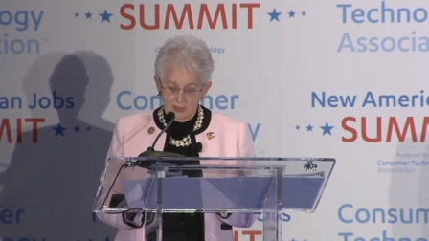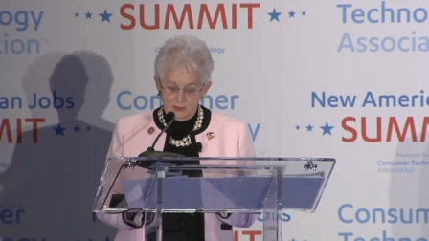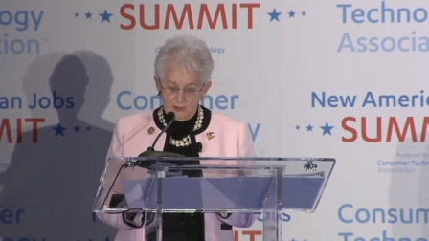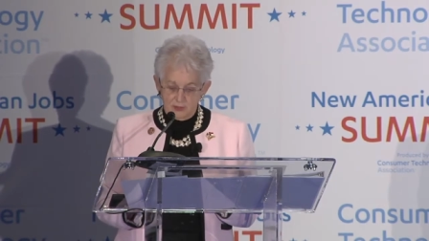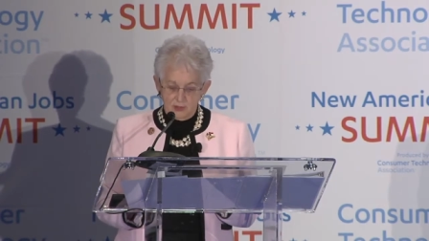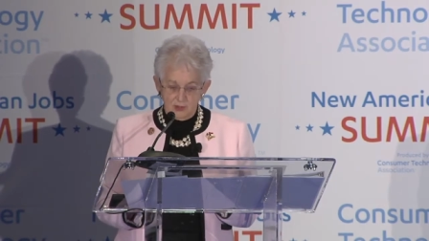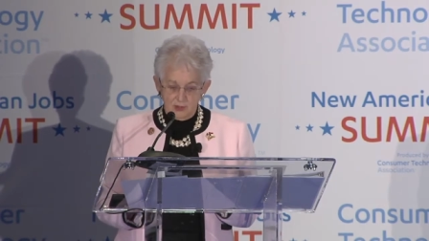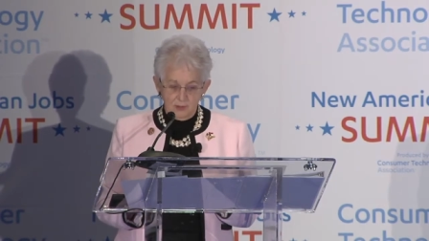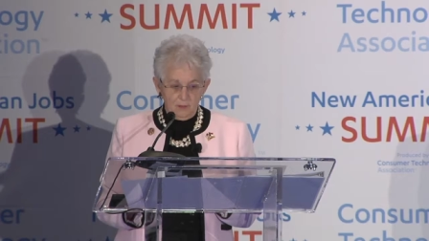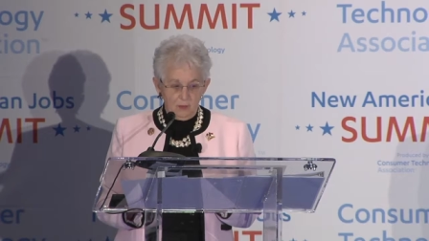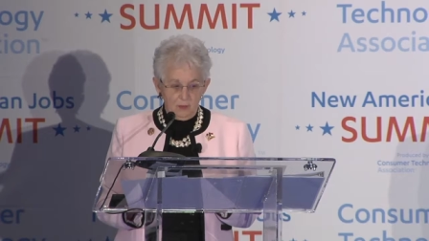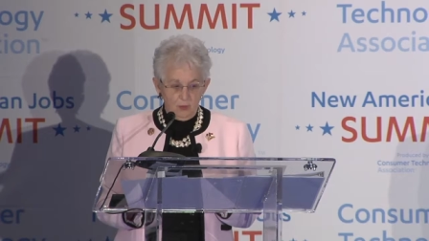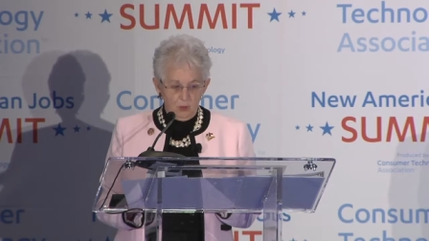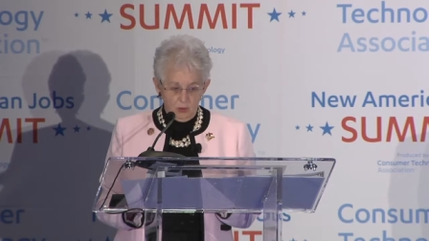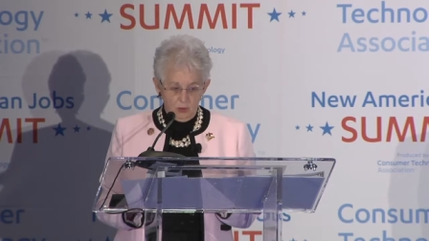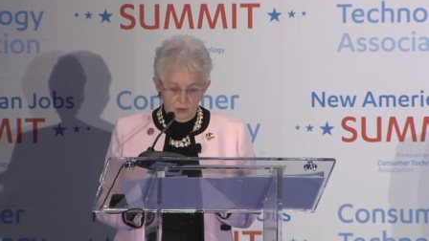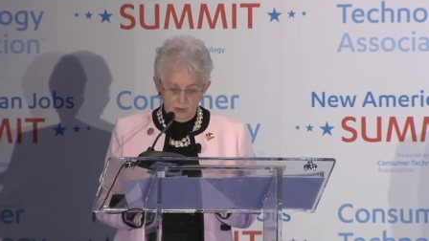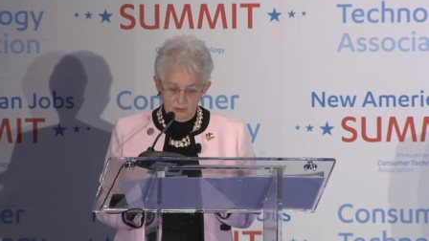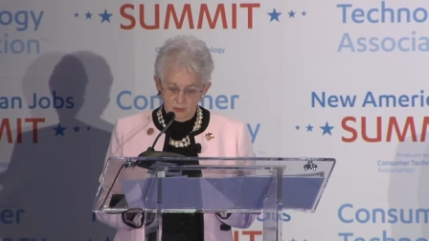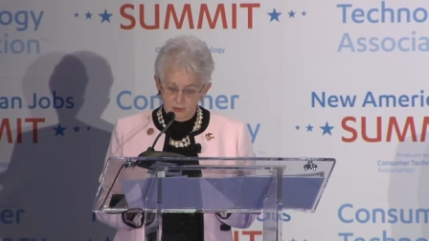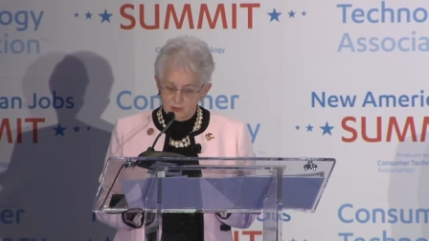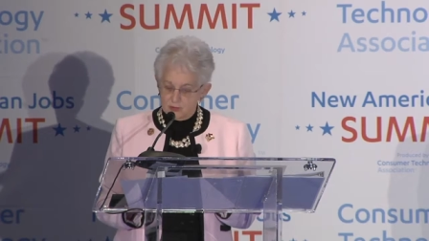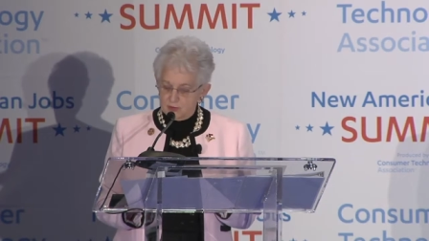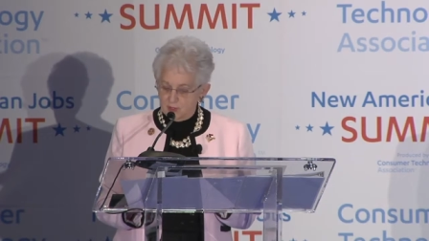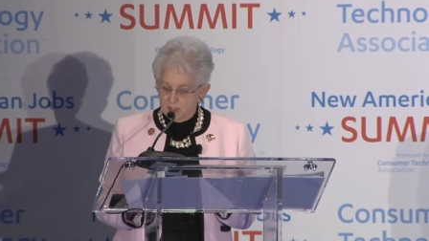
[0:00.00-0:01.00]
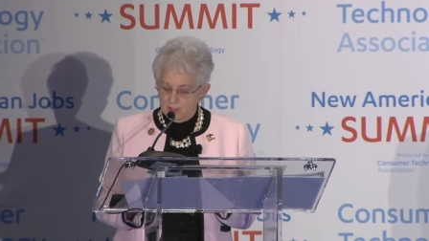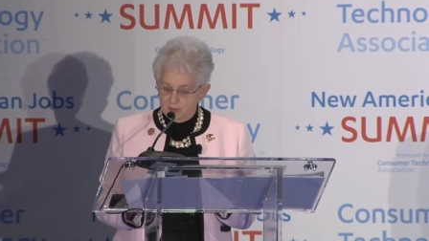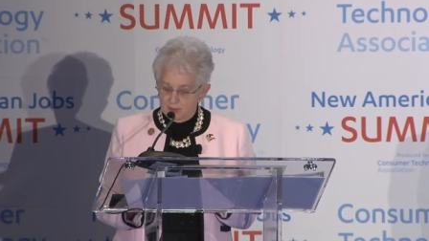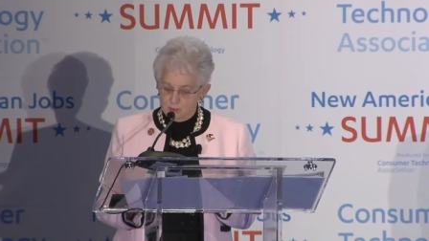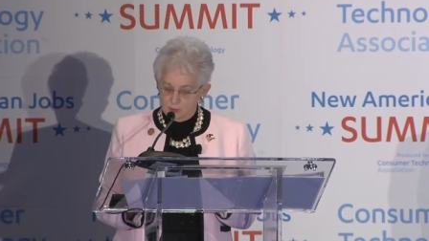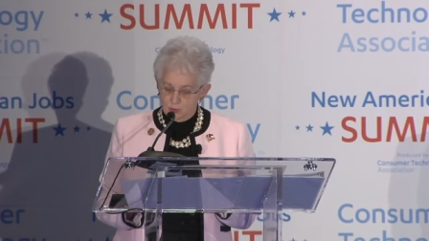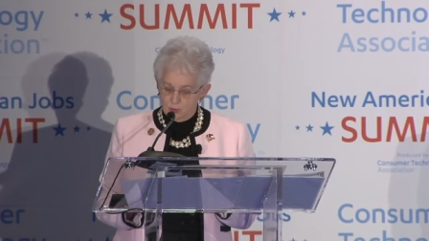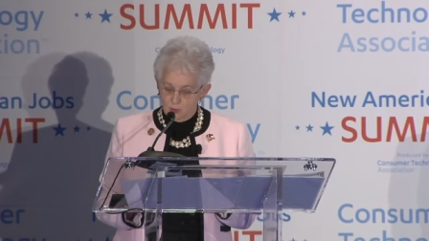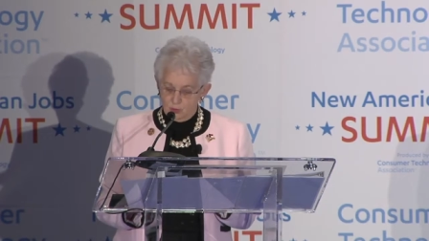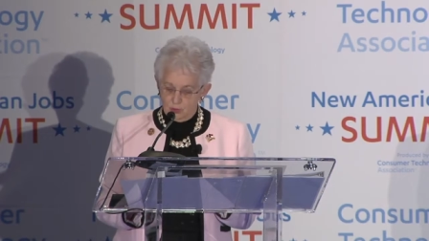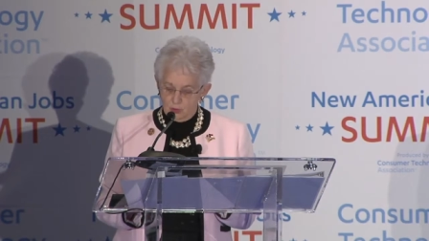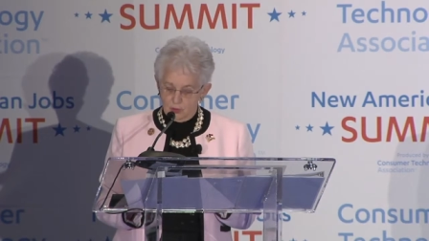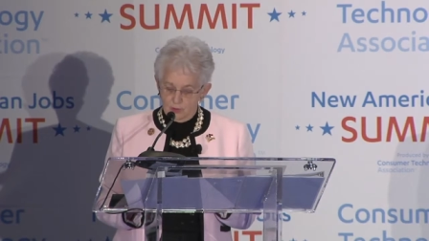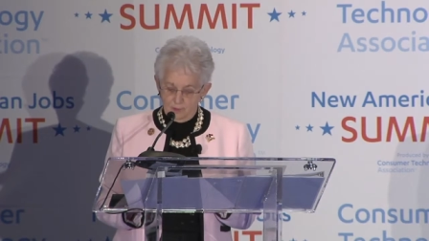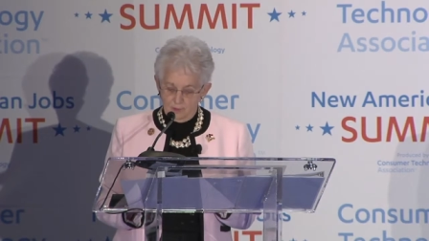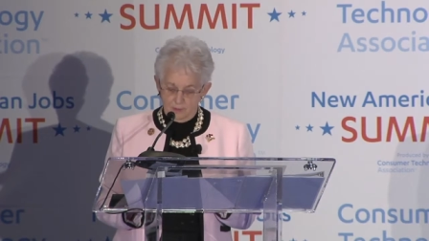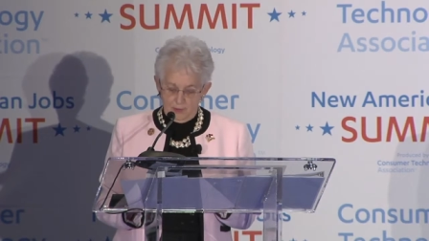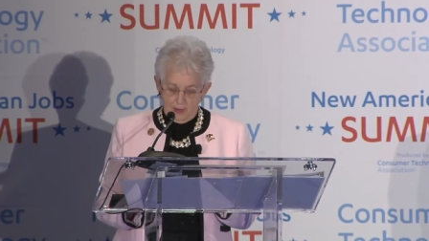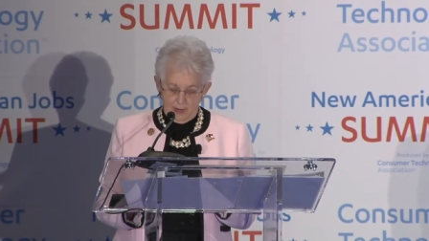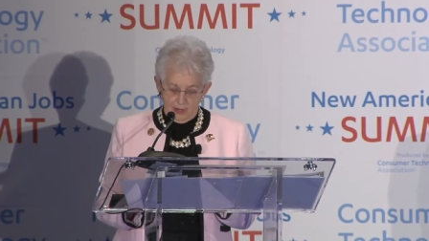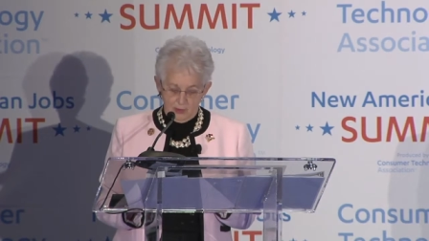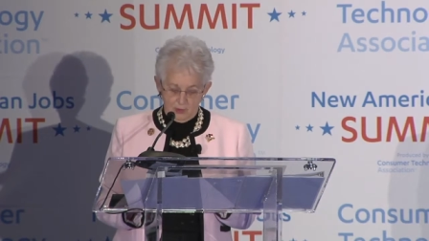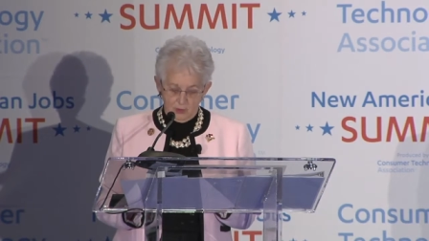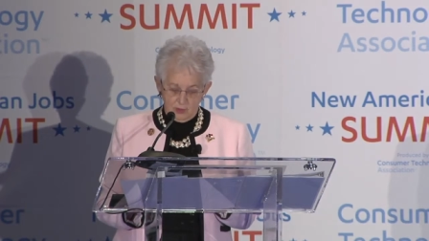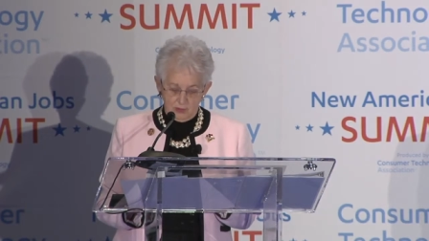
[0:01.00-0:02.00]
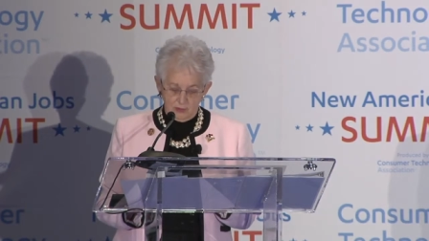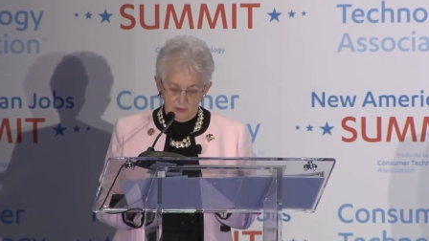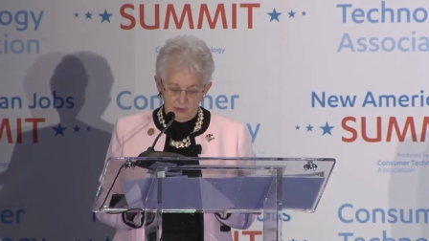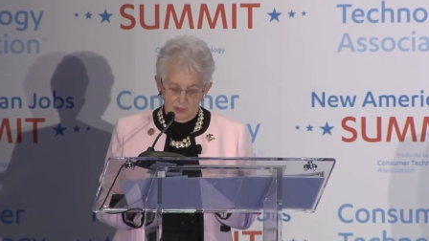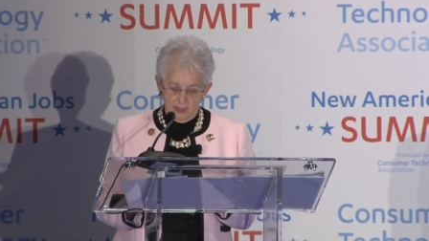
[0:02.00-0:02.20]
It's an important step toward empowering